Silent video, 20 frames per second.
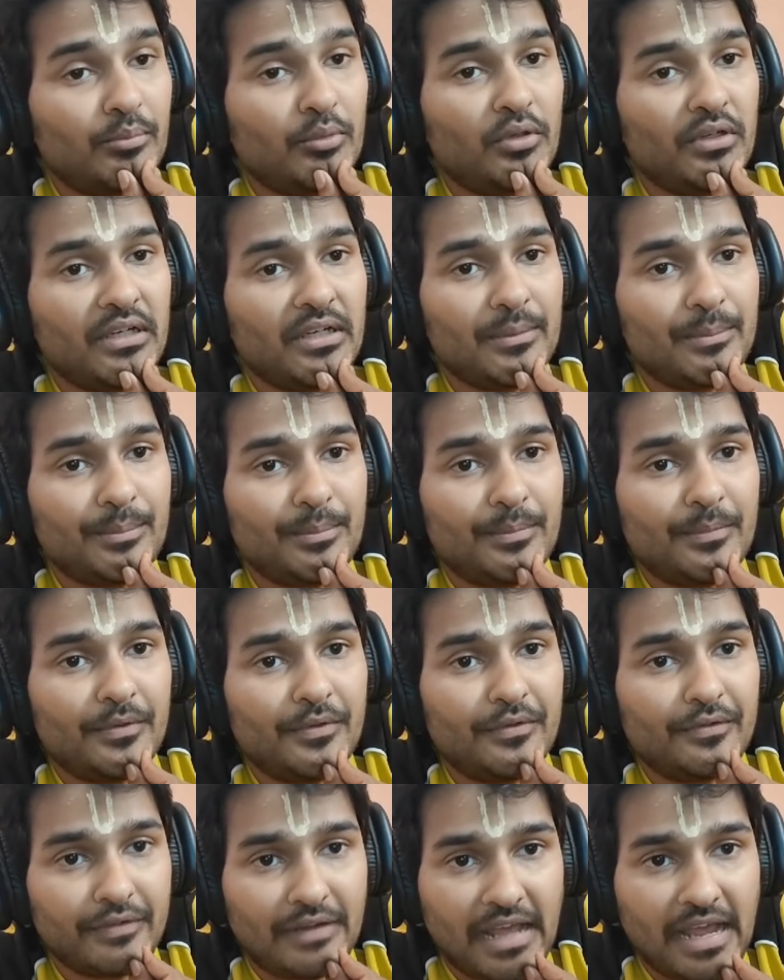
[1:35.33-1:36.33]
we booked a
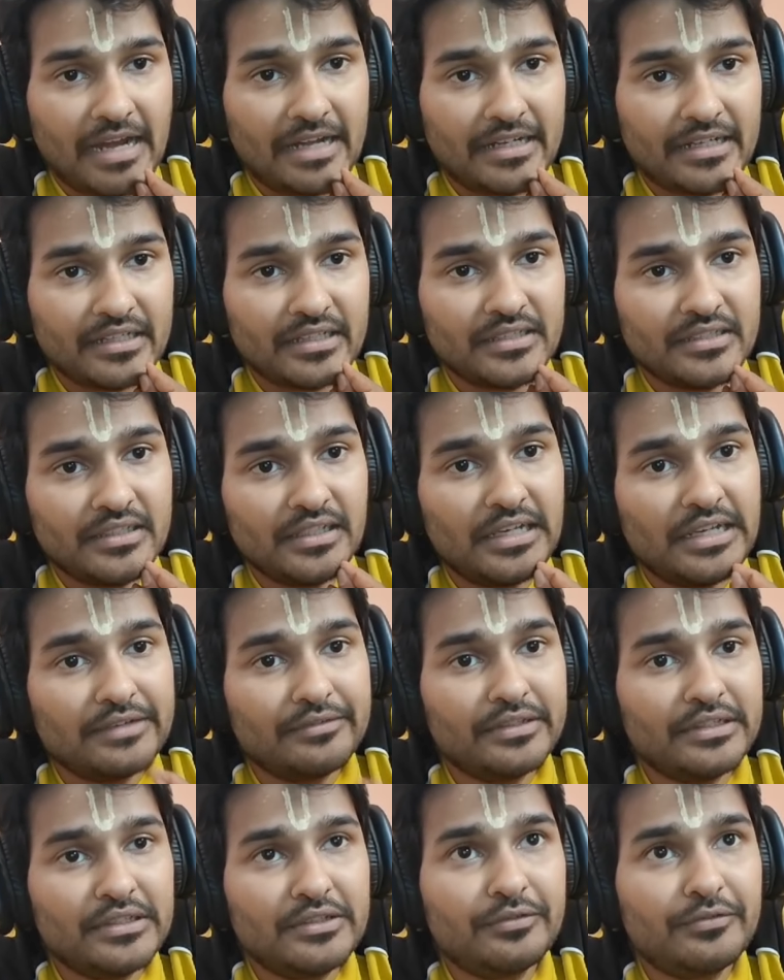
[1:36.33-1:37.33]
flat in the
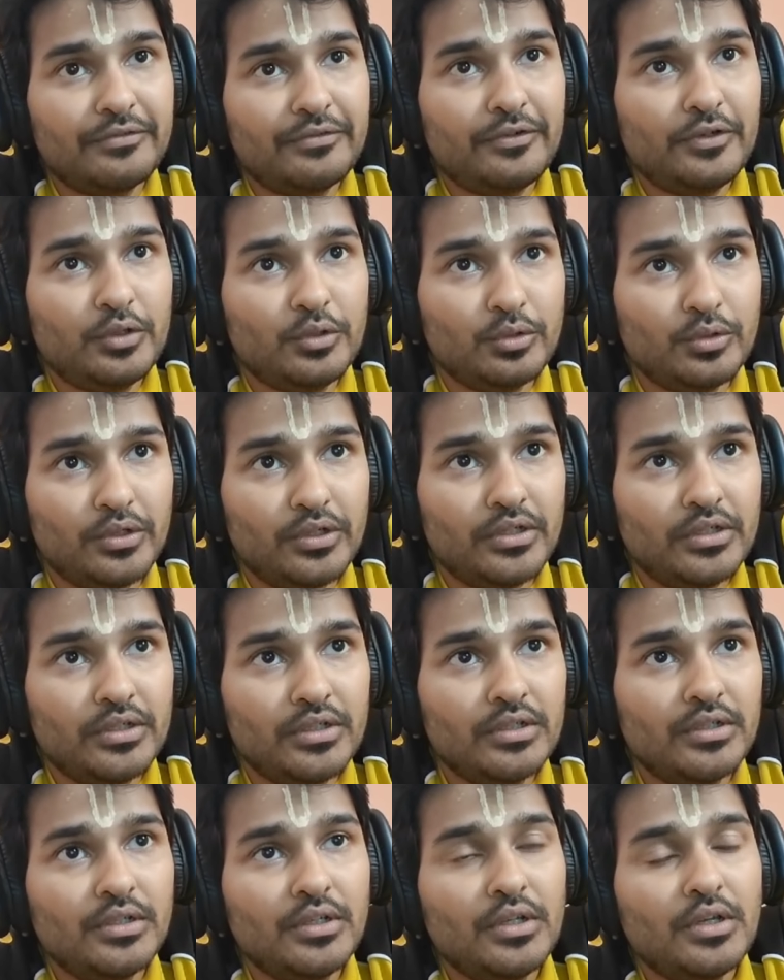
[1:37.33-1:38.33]
11th floor
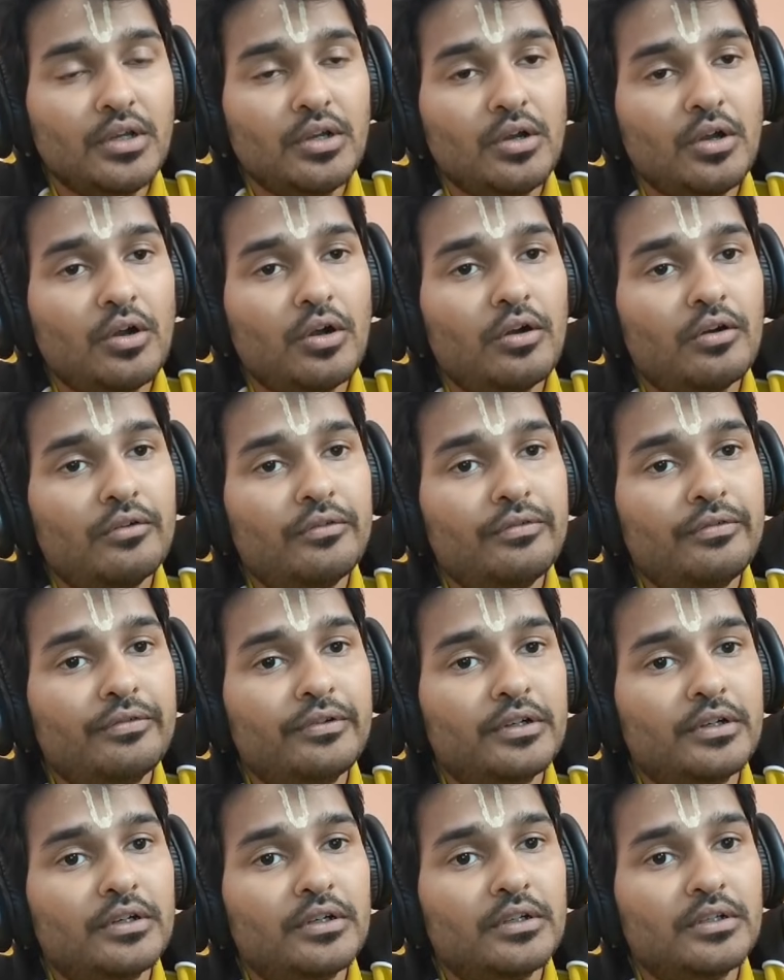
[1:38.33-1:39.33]
of
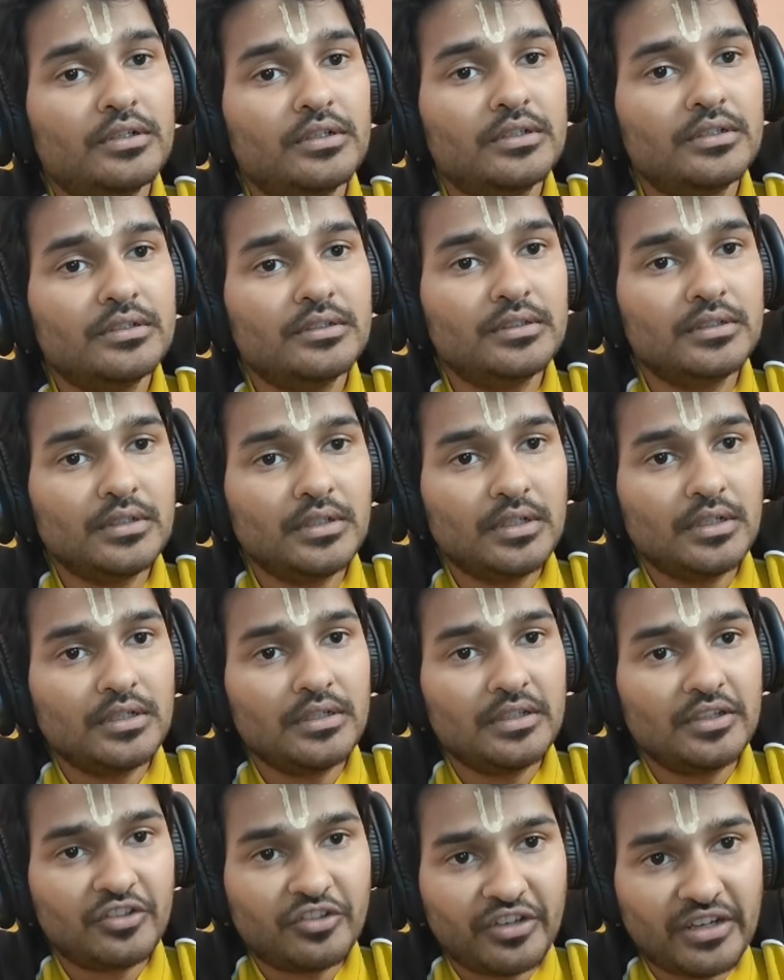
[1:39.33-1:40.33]
the
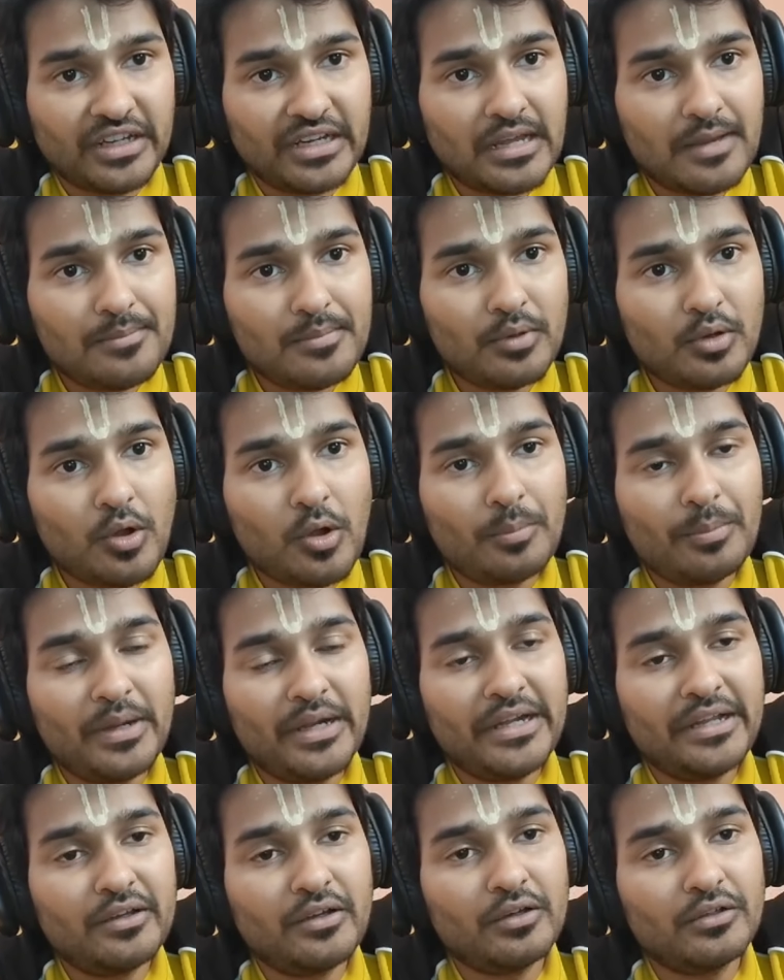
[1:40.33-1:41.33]
Shri Ram
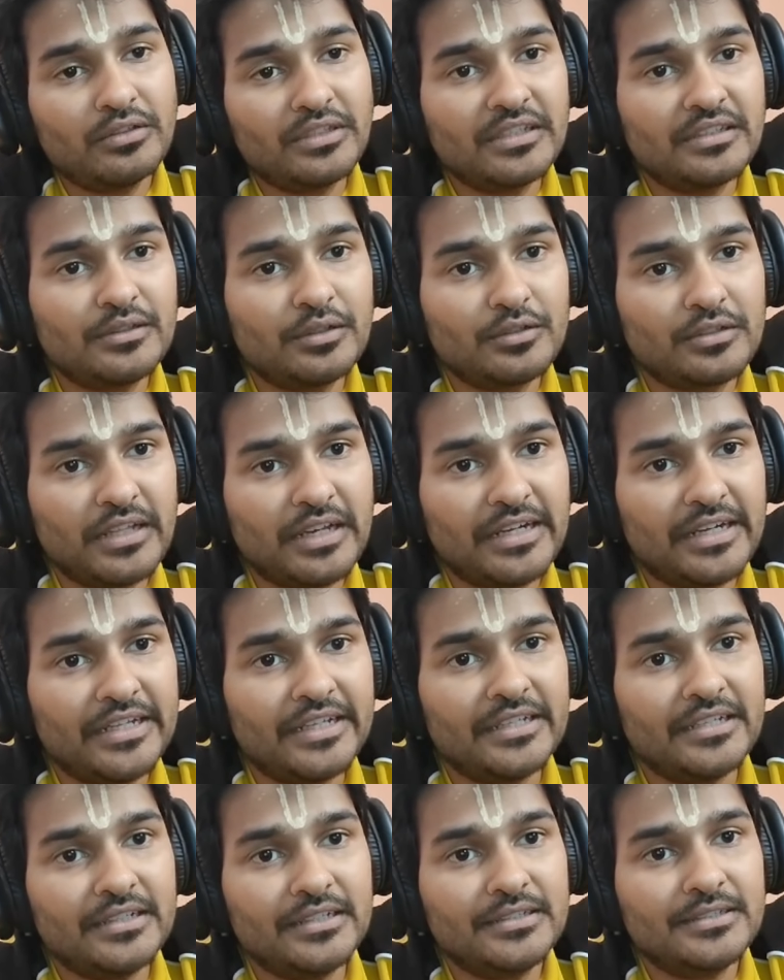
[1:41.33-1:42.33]
Co-operative Housing
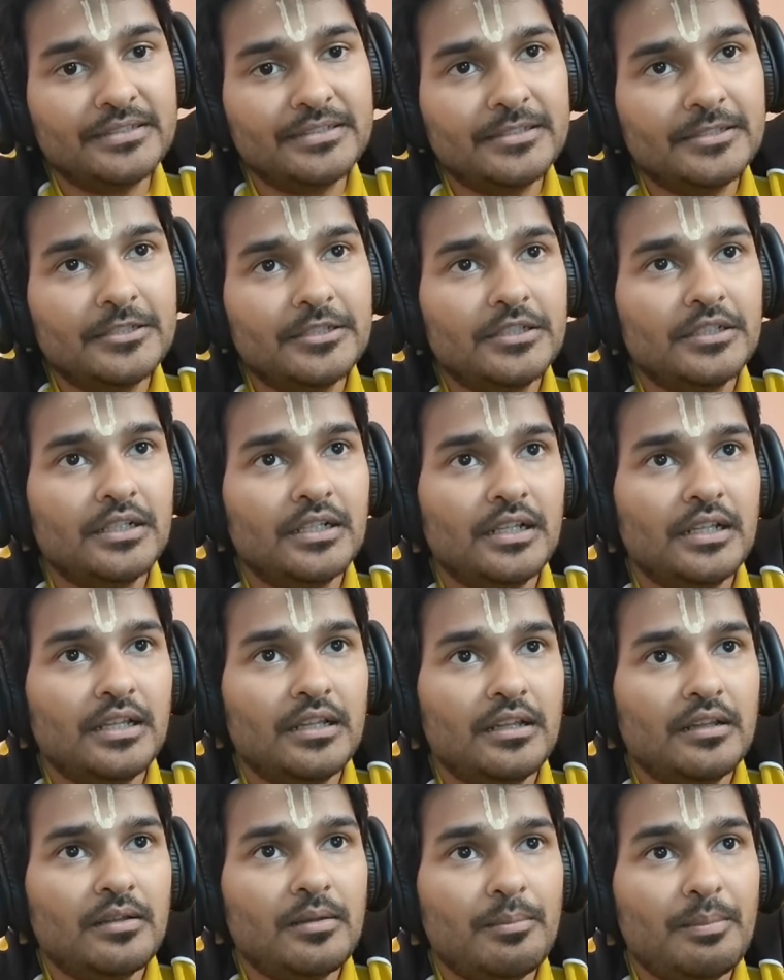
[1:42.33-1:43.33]
Society,
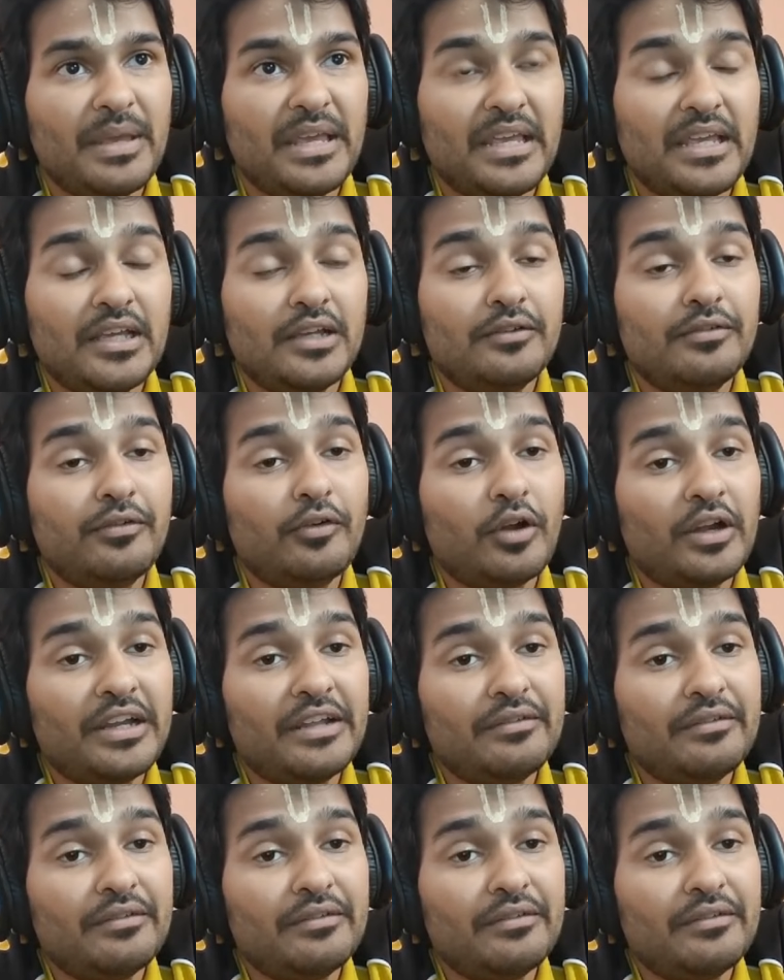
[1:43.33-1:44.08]
paying